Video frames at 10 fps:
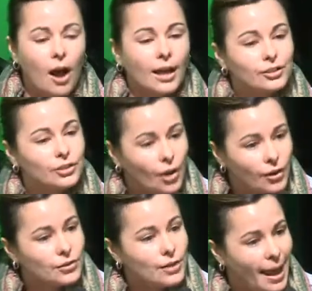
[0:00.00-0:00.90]
I
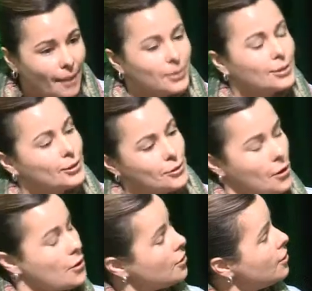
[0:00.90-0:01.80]
don't happen to
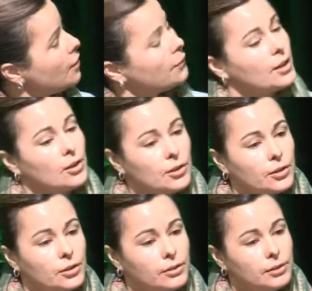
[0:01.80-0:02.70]
know if it
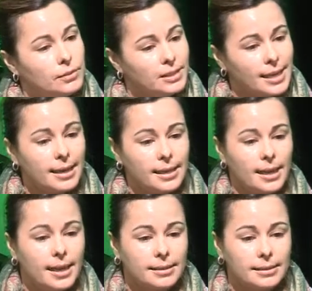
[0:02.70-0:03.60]
includes botanic
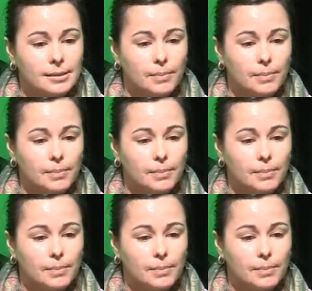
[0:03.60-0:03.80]
gardens,